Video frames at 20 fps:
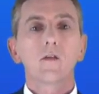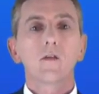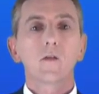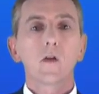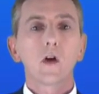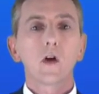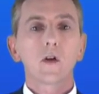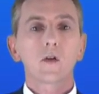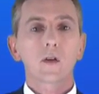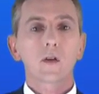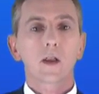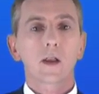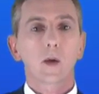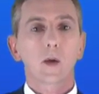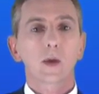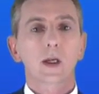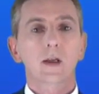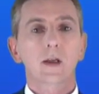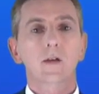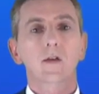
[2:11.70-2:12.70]
The first thing
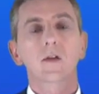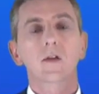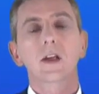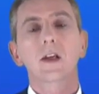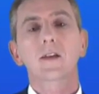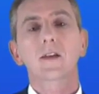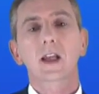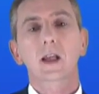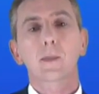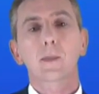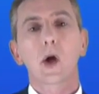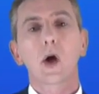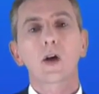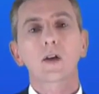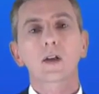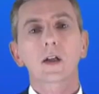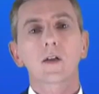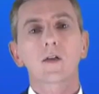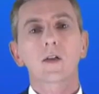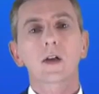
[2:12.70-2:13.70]
that we can see is that the
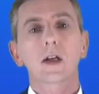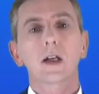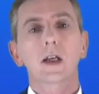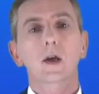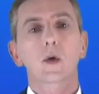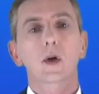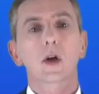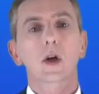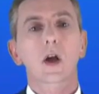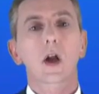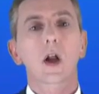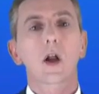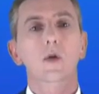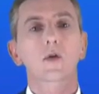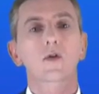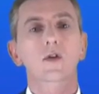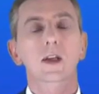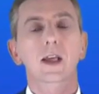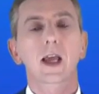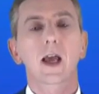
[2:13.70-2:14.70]
particles in a liquid are
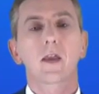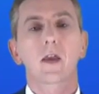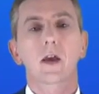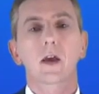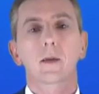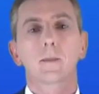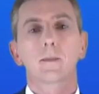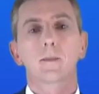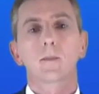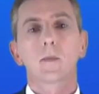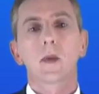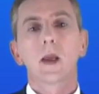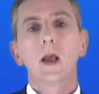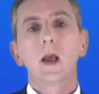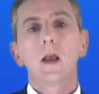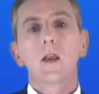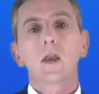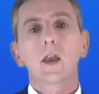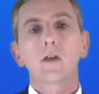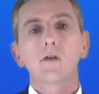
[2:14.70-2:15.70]
close together.
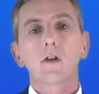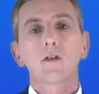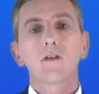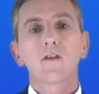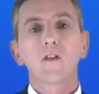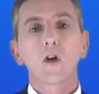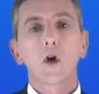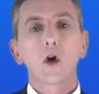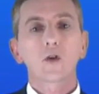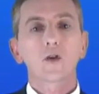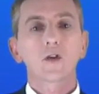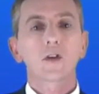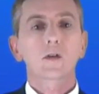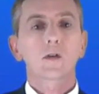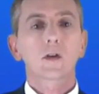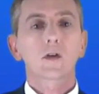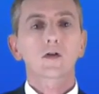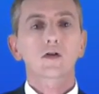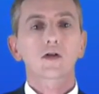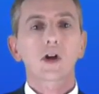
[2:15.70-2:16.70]
There are forces
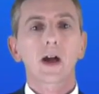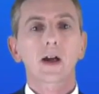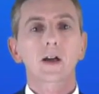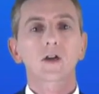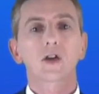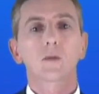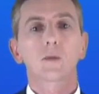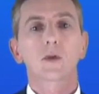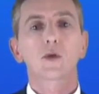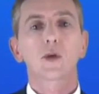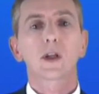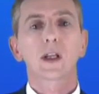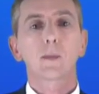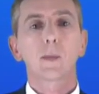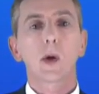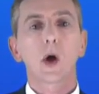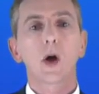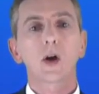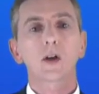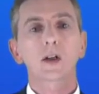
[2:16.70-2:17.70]
of attraction between
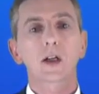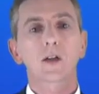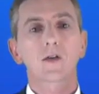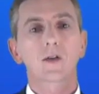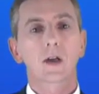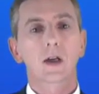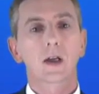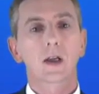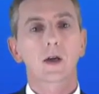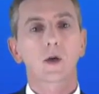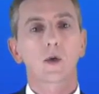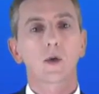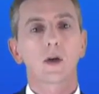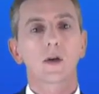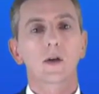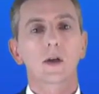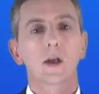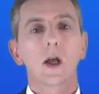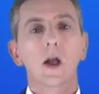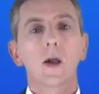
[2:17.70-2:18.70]
the particles in a
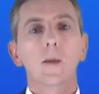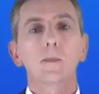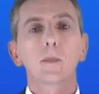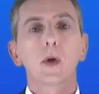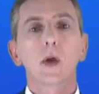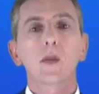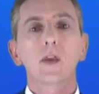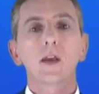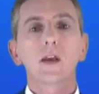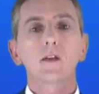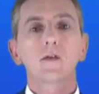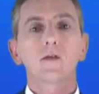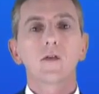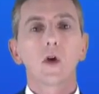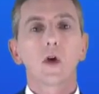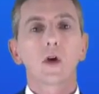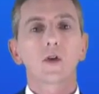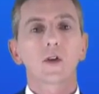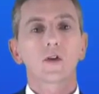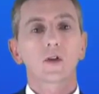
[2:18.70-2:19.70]
liquid, but these
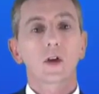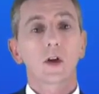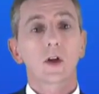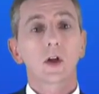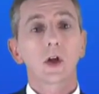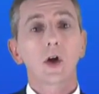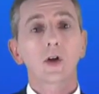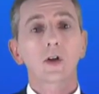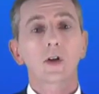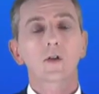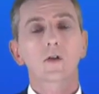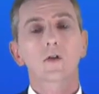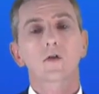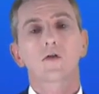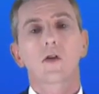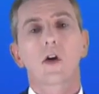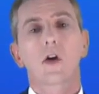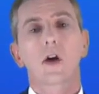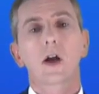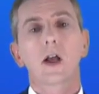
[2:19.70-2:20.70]
forces are not as
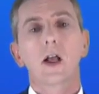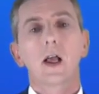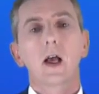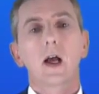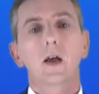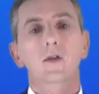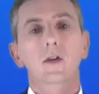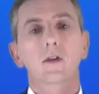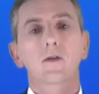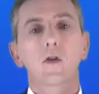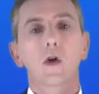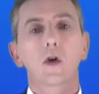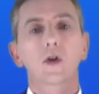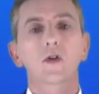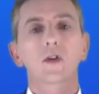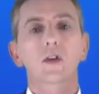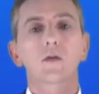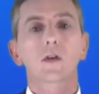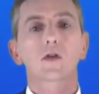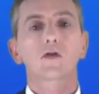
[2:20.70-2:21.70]
strong as the
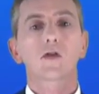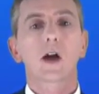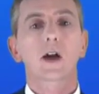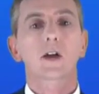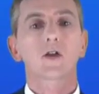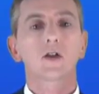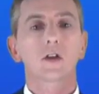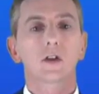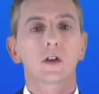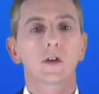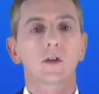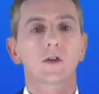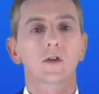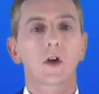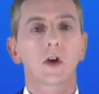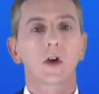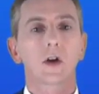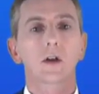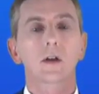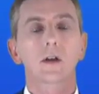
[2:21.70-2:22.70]
forces of attraction in a
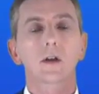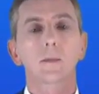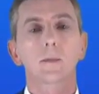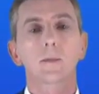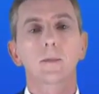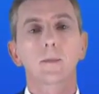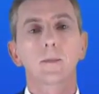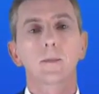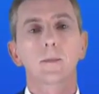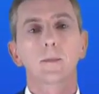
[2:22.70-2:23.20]
solid.